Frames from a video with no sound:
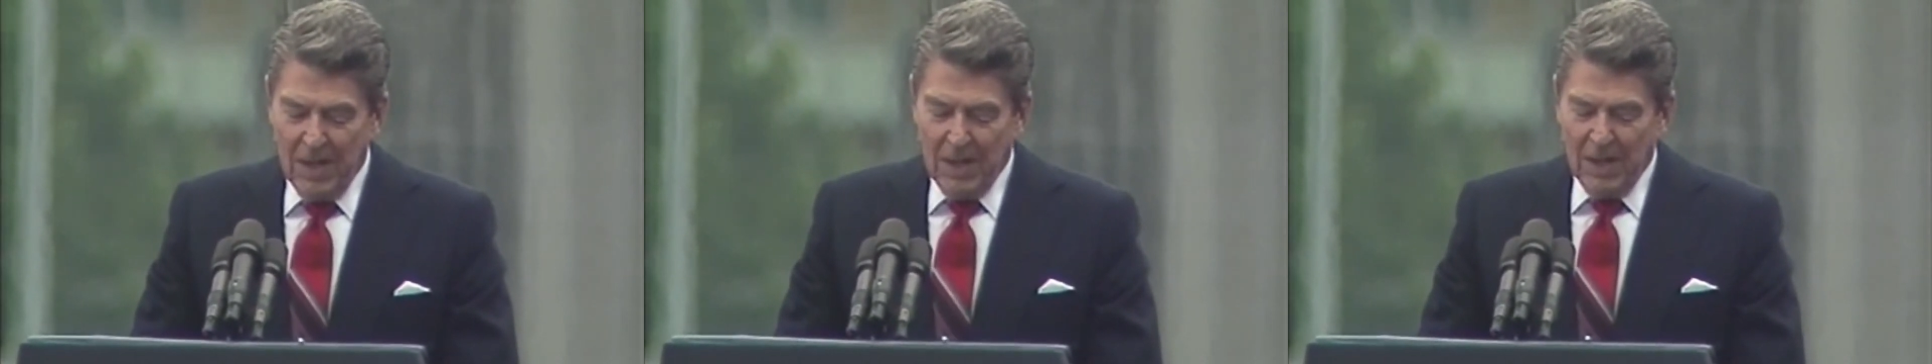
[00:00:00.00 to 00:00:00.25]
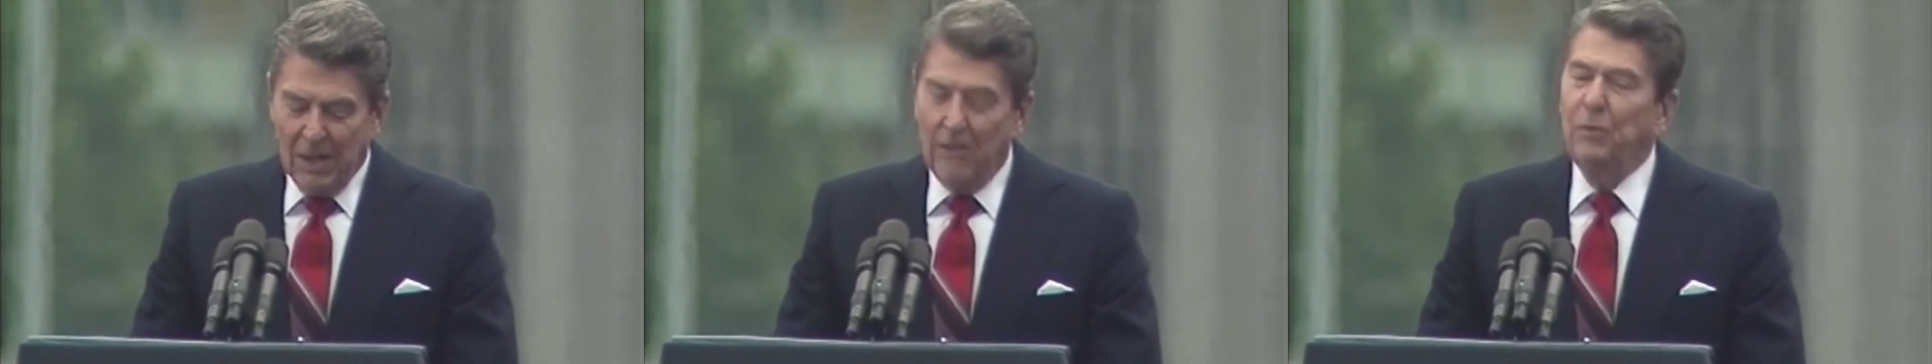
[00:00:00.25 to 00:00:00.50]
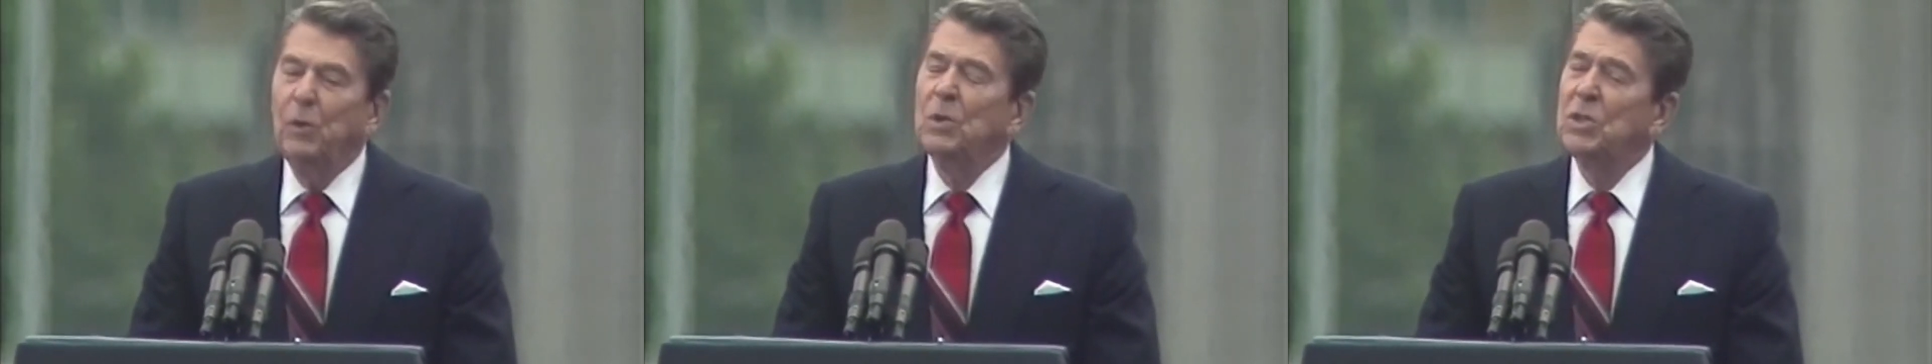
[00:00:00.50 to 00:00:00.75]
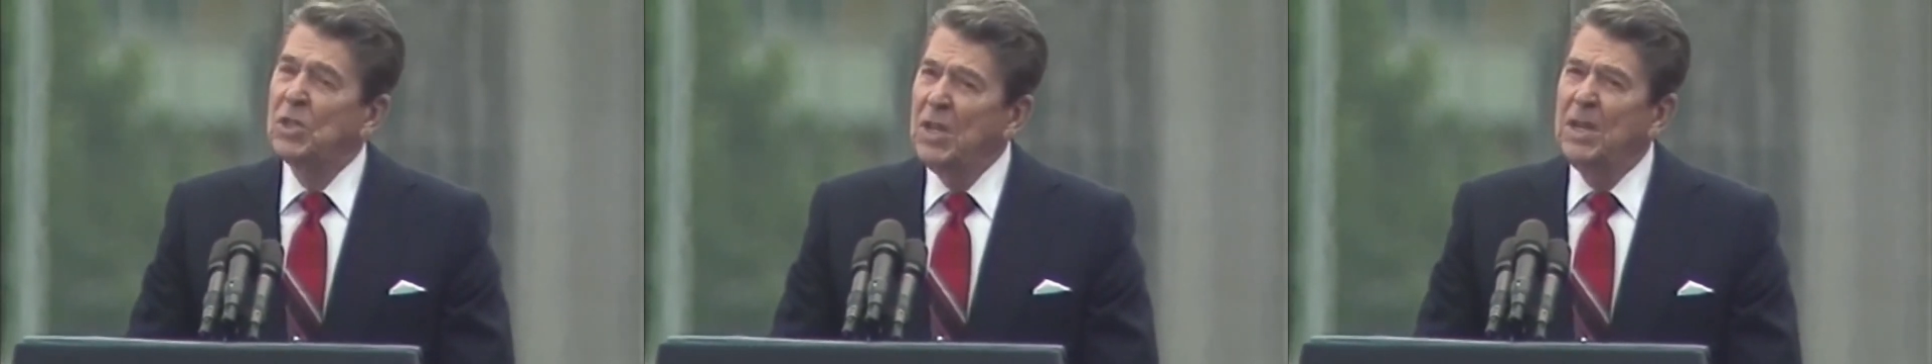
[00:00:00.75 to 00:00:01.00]
if you
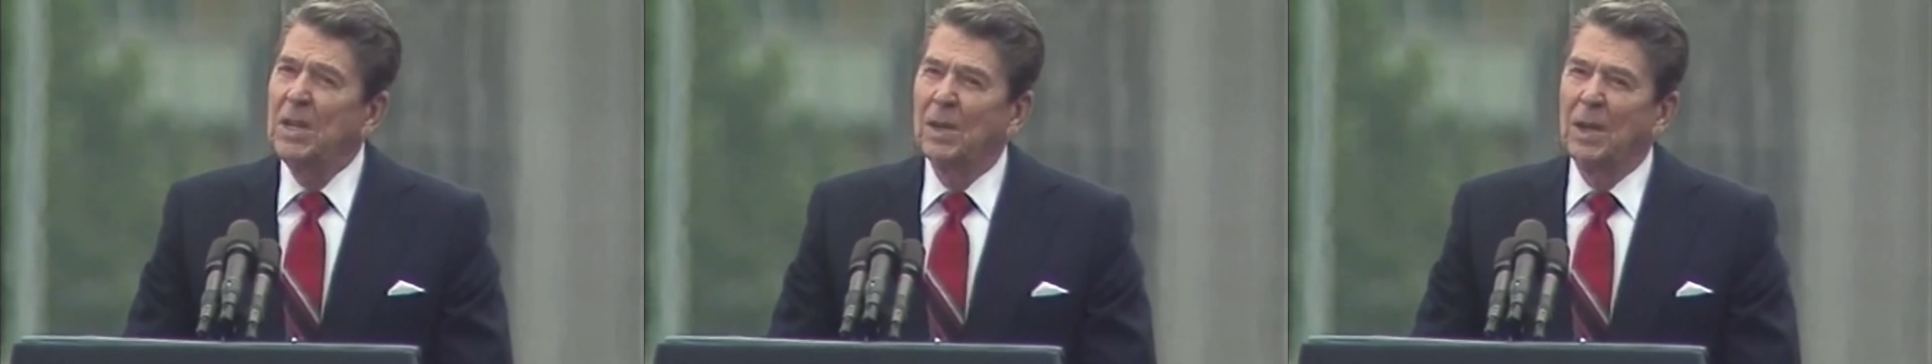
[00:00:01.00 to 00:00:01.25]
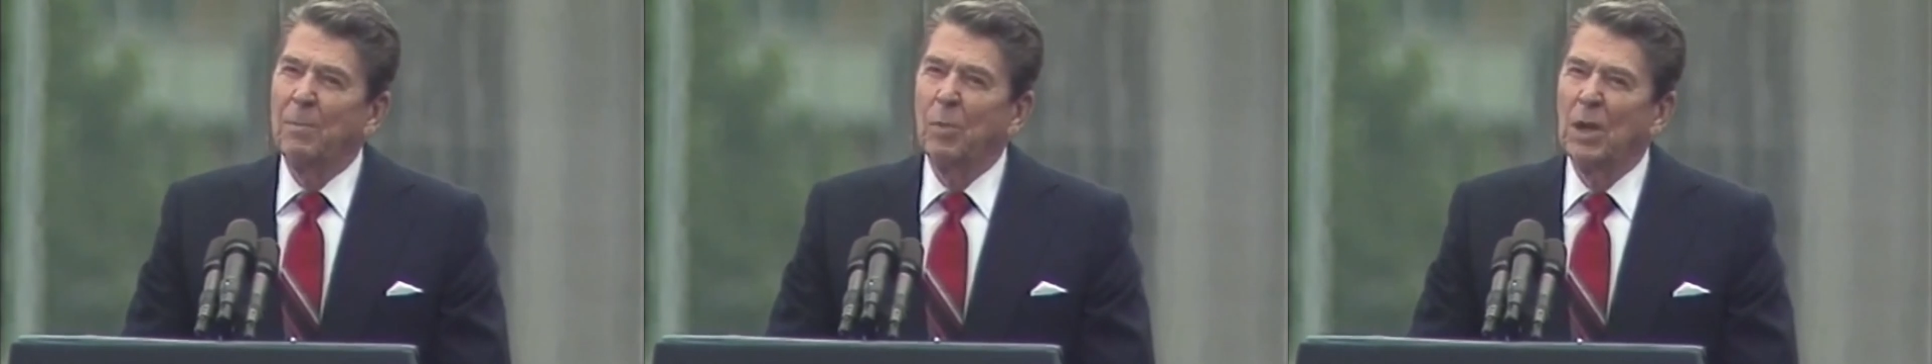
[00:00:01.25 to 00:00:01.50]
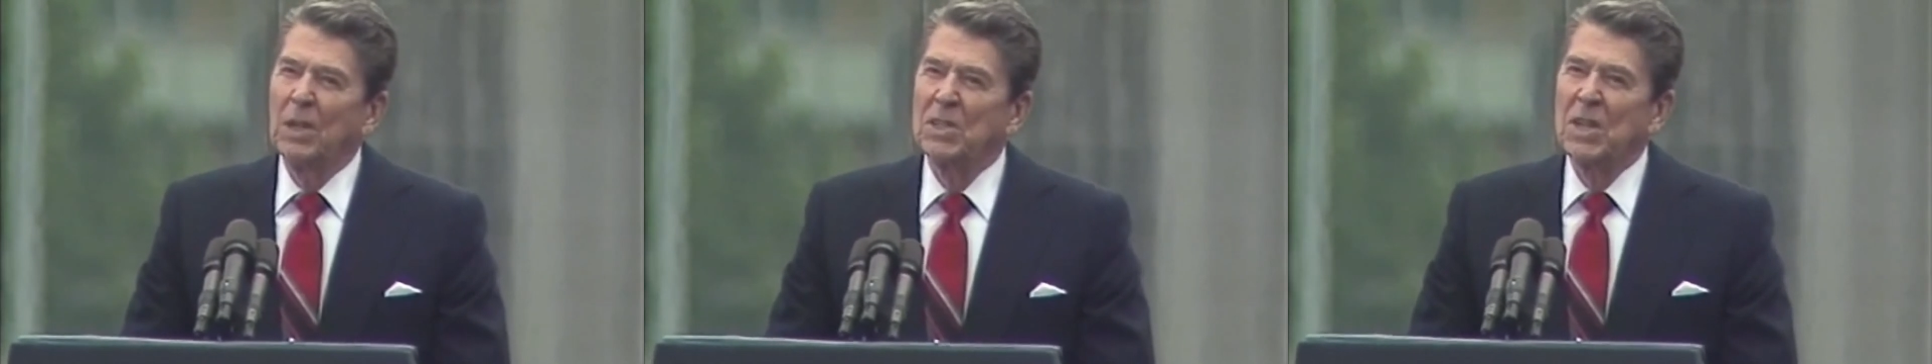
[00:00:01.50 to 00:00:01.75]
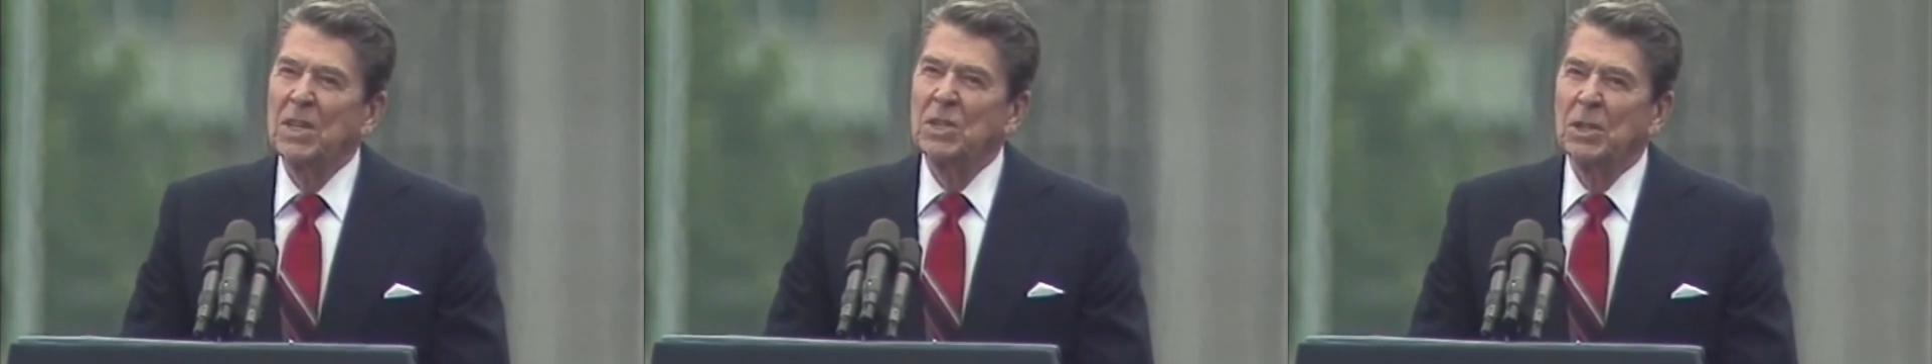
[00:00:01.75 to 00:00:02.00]
seek
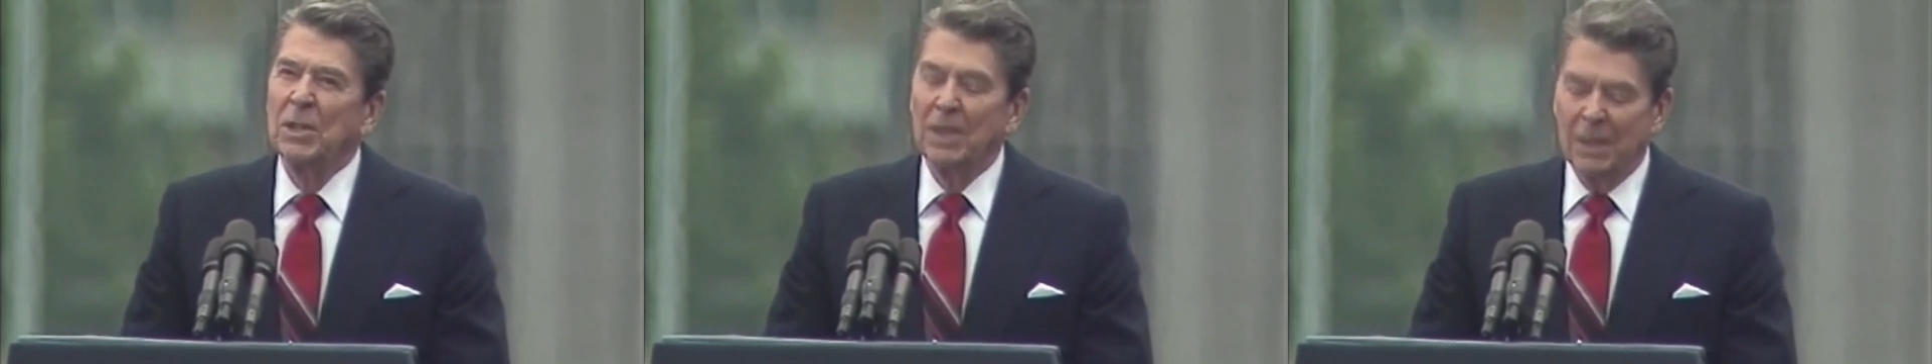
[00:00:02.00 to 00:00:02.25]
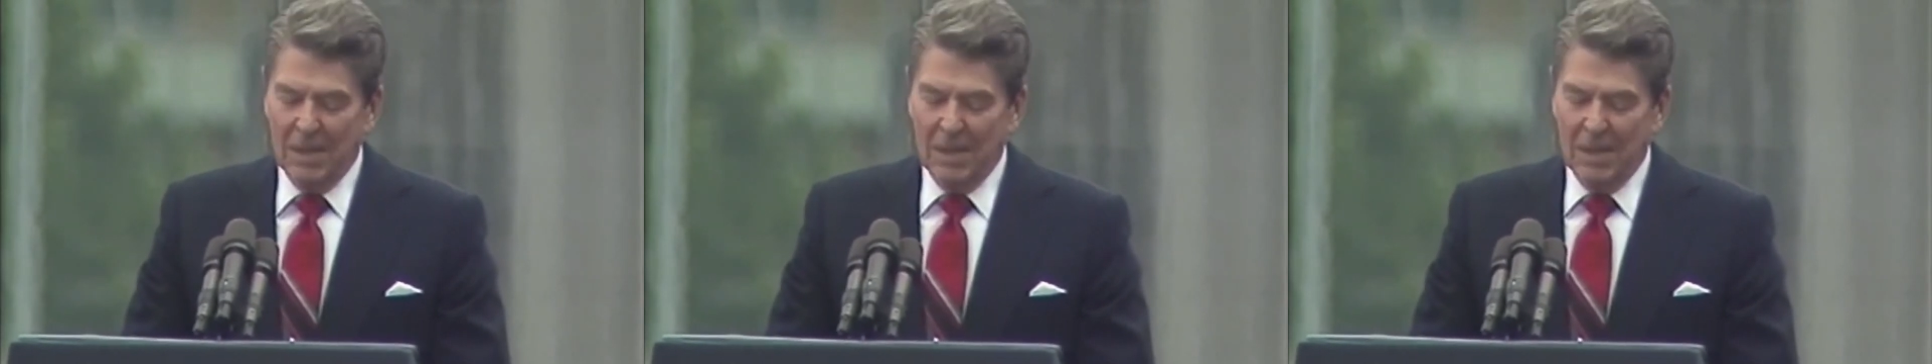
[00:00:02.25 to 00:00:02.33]
liberalization,